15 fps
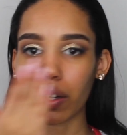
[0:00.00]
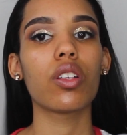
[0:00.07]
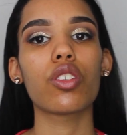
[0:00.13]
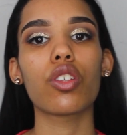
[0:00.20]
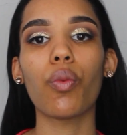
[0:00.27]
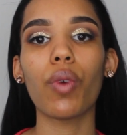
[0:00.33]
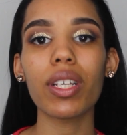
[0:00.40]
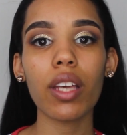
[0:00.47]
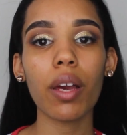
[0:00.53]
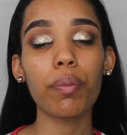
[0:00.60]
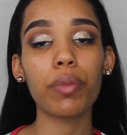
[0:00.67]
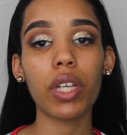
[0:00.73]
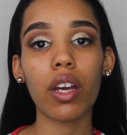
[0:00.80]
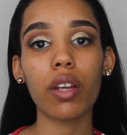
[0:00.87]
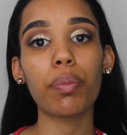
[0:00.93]
So once I'm
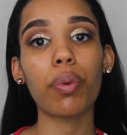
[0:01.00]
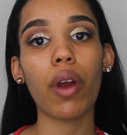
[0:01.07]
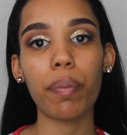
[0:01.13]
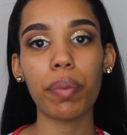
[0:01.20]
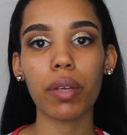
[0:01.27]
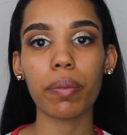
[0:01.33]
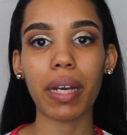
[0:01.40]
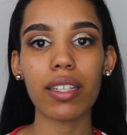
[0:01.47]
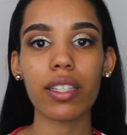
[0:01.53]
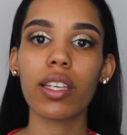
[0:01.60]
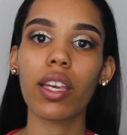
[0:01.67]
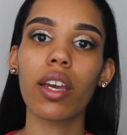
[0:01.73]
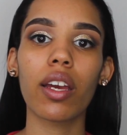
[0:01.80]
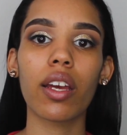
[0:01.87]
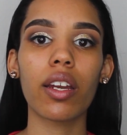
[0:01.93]
done prepping my
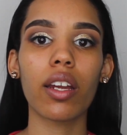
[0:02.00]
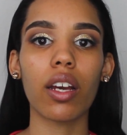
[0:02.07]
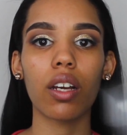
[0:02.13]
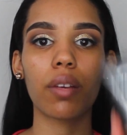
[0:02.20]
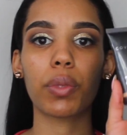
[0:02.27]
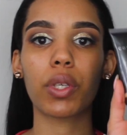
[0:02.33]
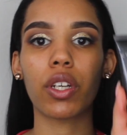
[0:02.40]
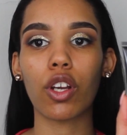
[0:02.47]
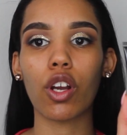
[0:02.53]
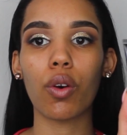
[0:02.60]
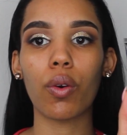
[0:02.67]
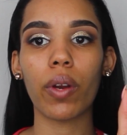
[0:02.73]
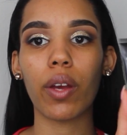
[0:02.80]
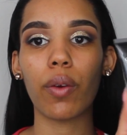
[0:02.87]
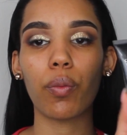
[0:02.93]
skin, I'm going to
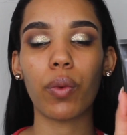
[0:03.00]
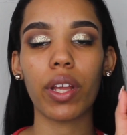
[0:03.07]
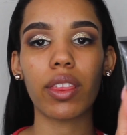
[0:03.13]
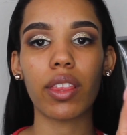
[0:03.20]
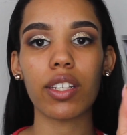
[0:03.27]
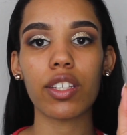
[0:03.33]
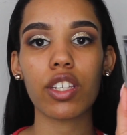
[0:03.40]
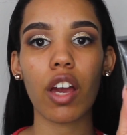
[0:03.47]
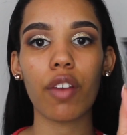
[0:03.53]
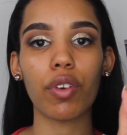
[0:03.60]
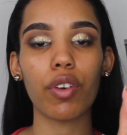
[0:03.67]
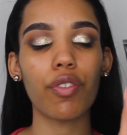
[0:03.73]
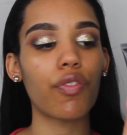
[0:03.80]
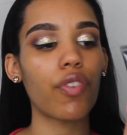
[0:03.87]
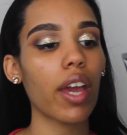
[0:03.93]
go in with this
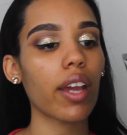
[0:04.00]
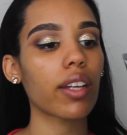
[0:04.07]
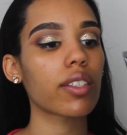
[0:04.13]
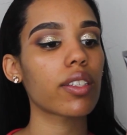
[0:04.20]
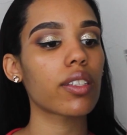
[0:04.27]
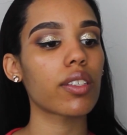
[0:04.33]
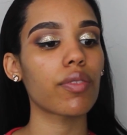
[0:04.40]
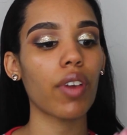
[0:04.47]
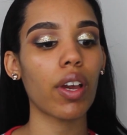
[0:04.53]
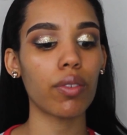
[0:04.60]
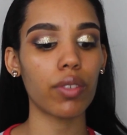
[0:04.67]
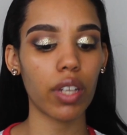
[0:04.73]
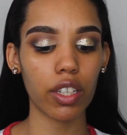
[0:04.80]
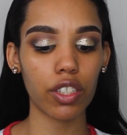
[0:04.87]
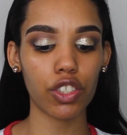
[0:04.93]
Cover FX
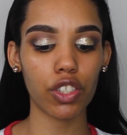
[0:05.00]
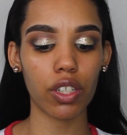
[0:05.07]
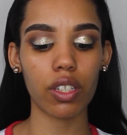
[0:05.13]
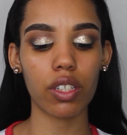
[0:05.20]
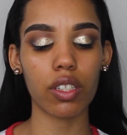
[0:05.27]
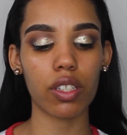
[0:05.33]
foundation.